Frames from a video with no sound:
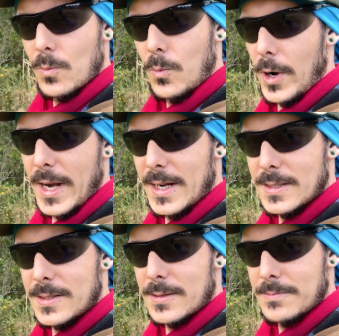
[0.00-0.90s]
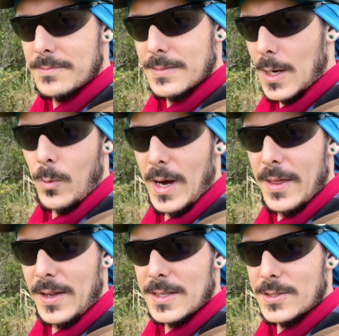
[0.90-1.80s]
what it is and why
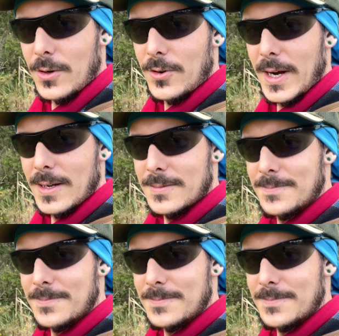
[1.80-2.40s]
I think it's so great.